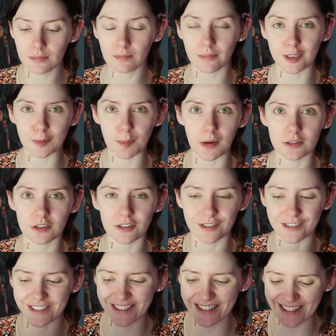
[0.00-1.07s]
my
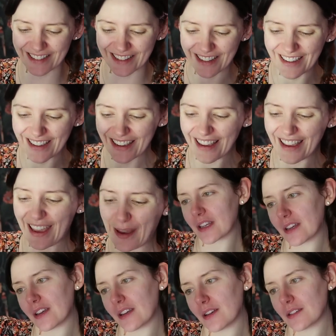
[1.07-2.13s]
sponsors. I'm using
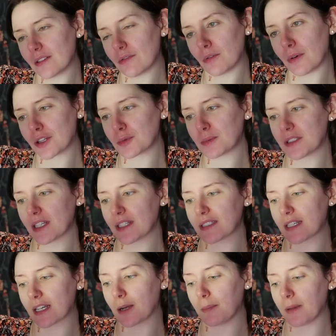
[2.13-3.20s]
the La Roche-Posay
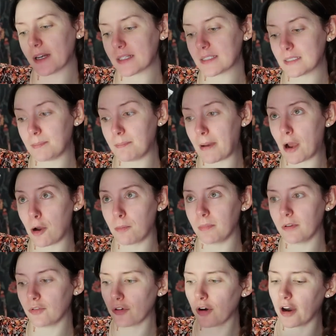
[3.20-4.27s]
Cicaplast Bound
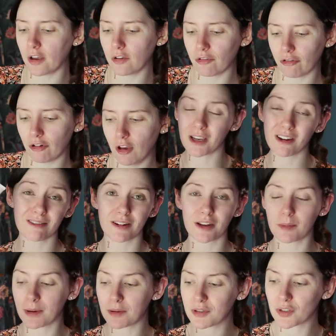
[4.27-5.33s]
B5. Been going on
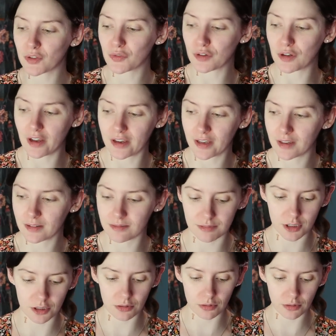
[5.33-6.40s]
about this for like
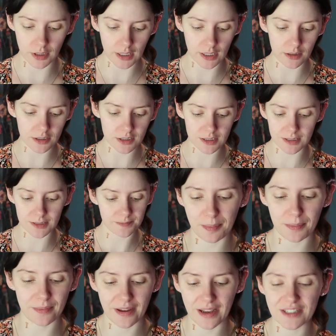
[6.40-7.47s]
2-3 years
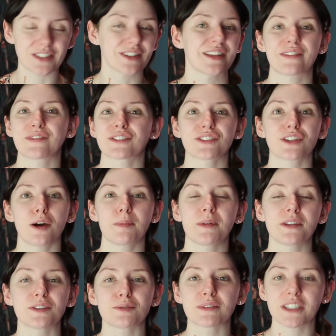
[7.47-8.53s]
and I'll never stop.
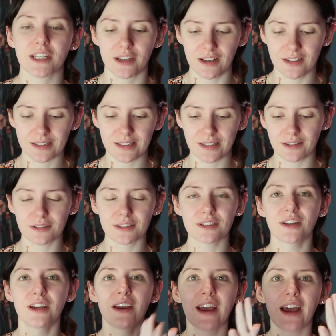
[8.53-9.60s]
It is ridiculously good.
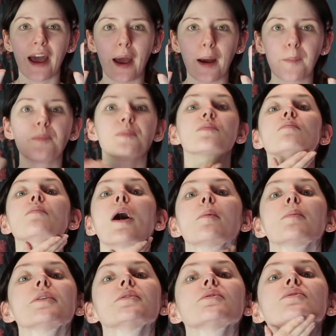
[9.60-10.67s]

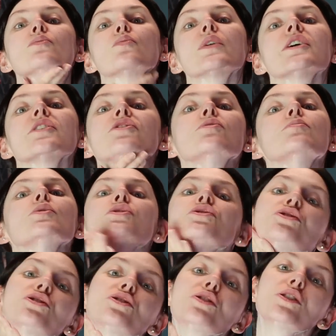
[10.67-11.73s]
Probably using way too
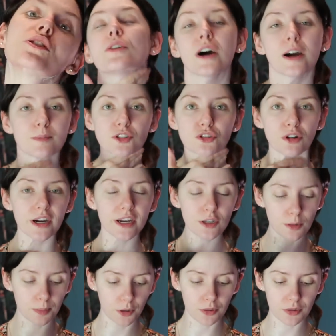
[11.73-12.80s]
much. But I'm a dried
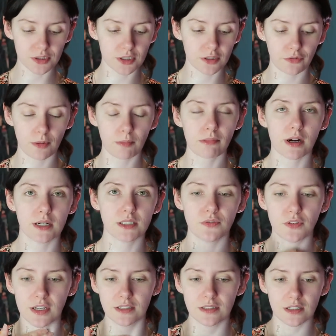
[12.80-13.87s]
up husk from
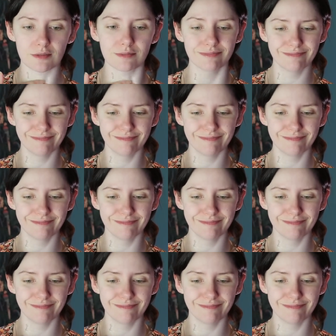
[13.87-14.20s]
breastfeeding.